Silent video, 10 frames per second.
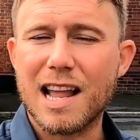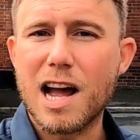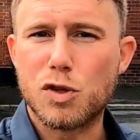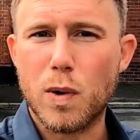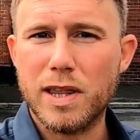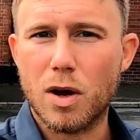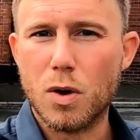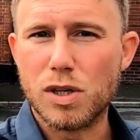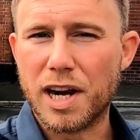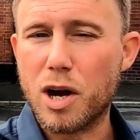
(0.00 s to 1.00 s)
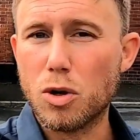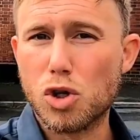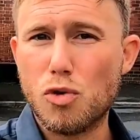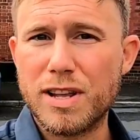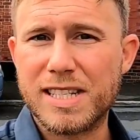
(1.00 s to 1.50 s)
large windows, and it
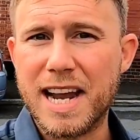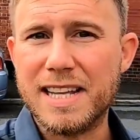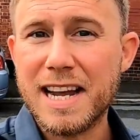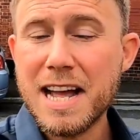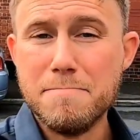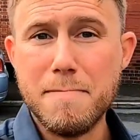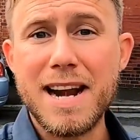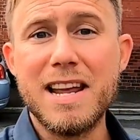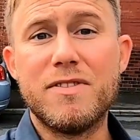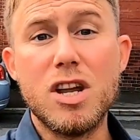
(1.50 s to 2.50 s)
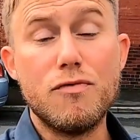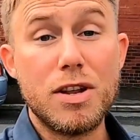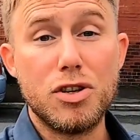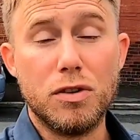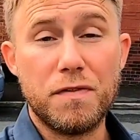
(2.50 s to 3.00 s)
also retains many of the
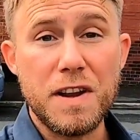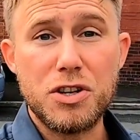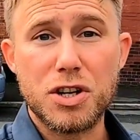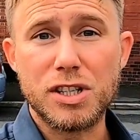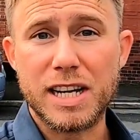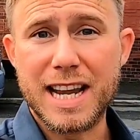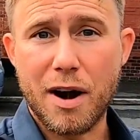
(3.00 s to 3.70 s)
original features and